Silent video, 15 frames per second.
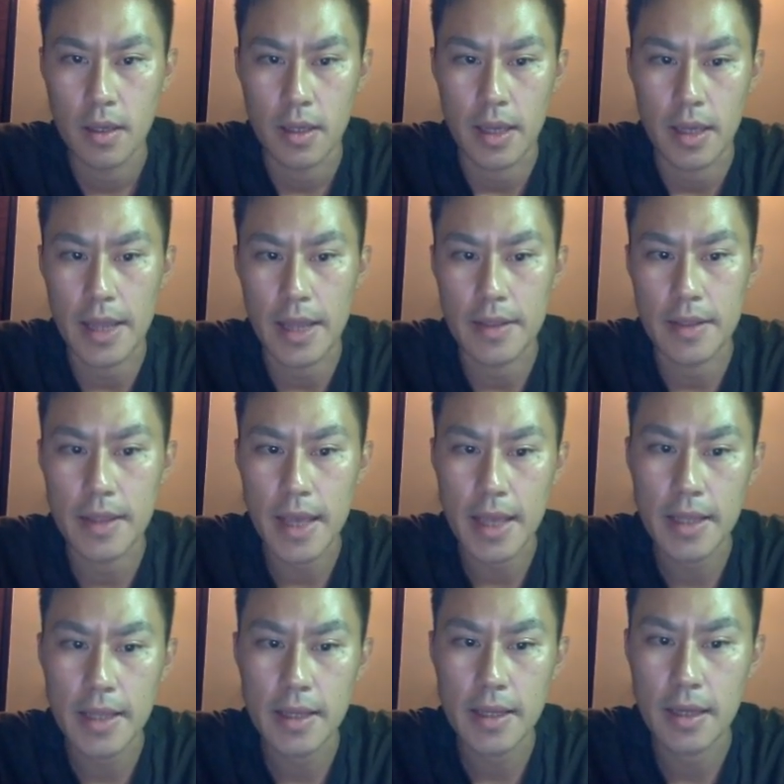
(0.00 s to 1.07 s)
And
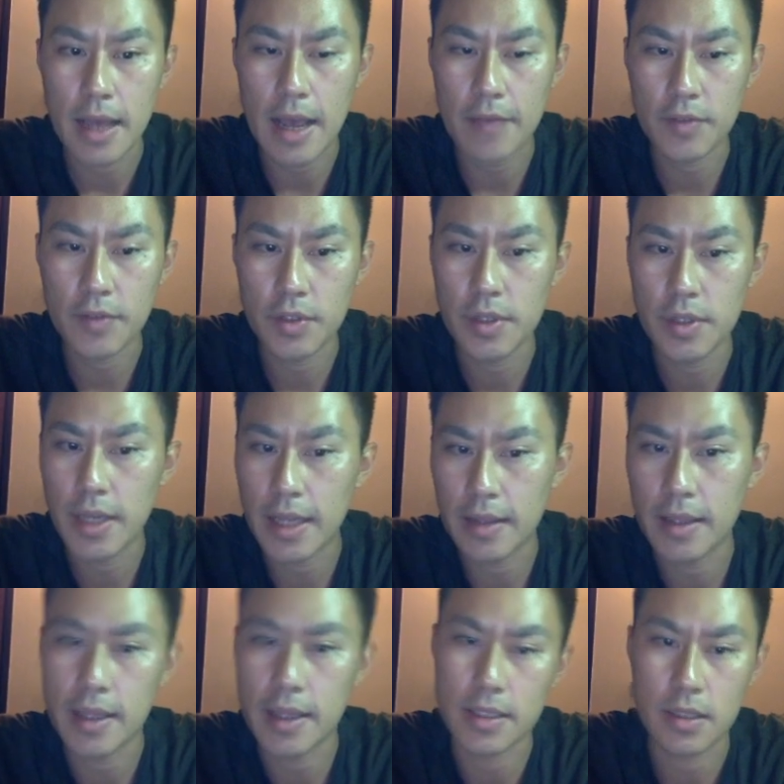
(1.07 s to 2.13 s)
then after you get
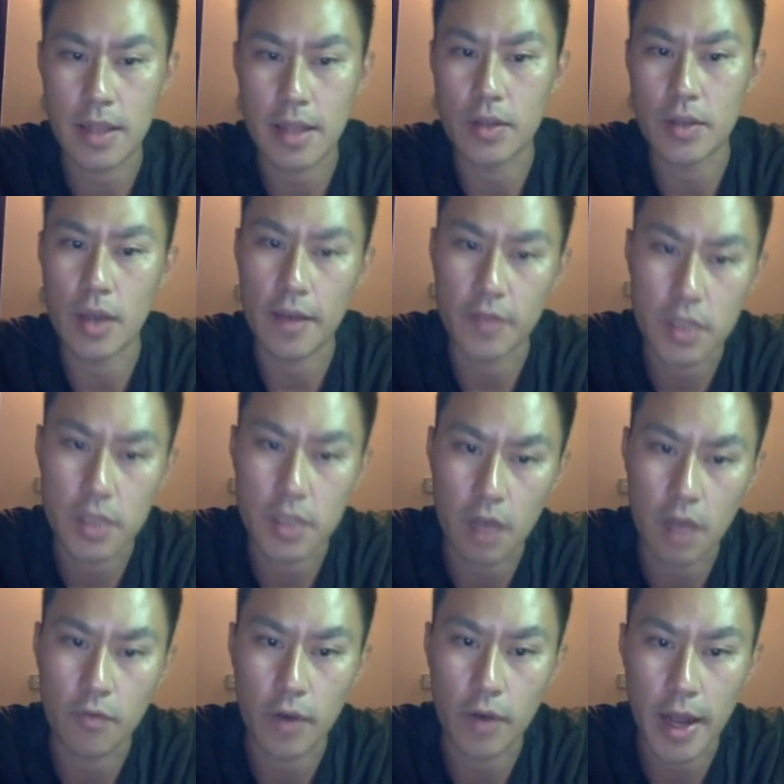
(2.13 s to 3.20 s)
this, then you have to
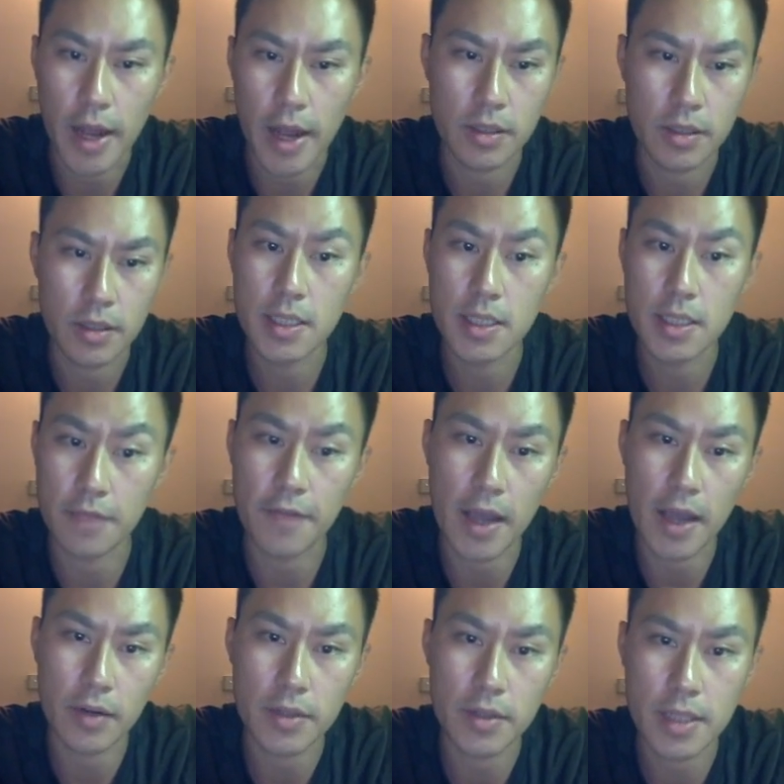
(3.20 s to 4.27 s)
solve for x. So this is the
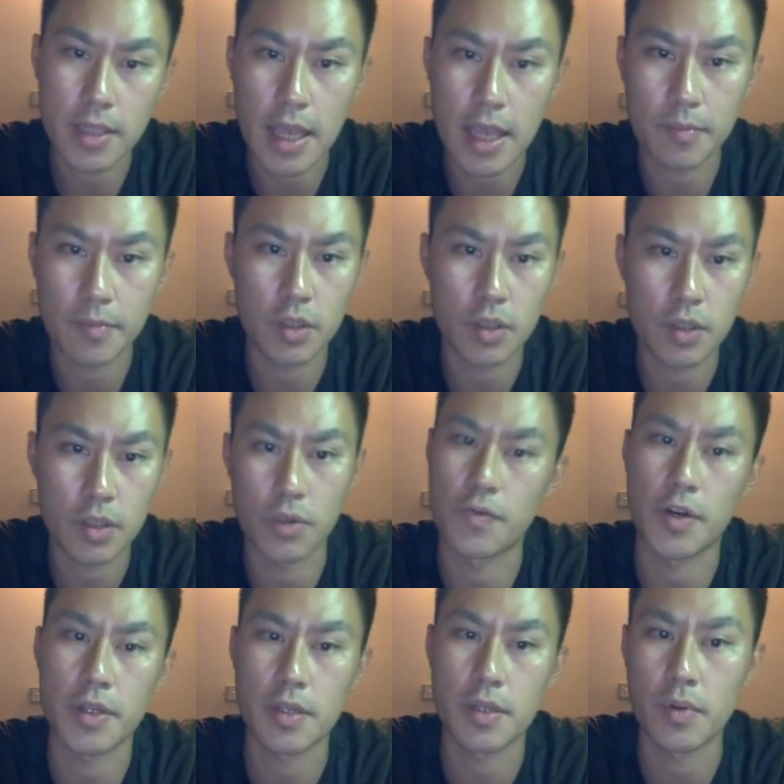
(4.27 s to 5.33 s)
final step. So it's
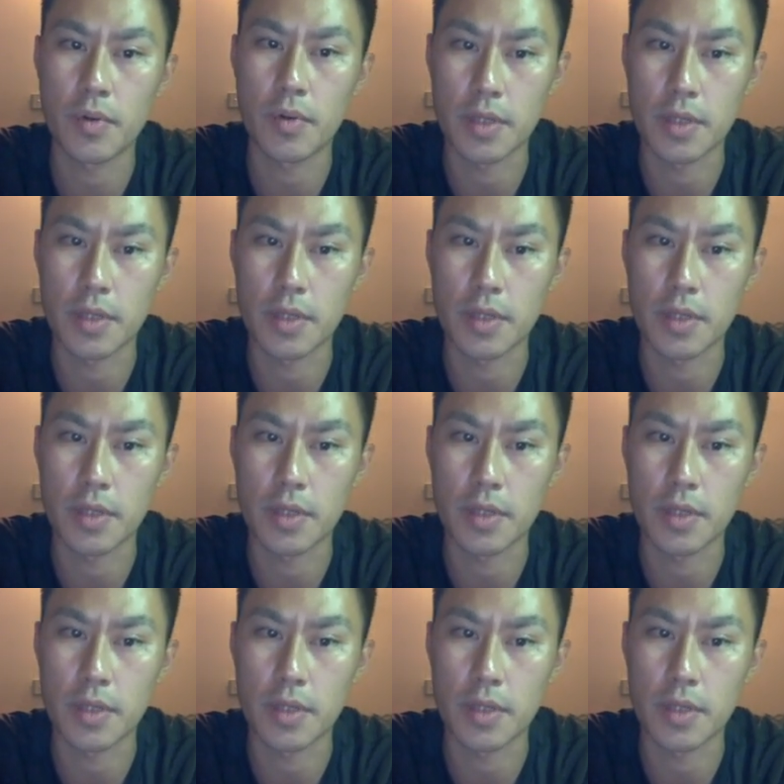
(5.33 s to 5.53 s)
very simple.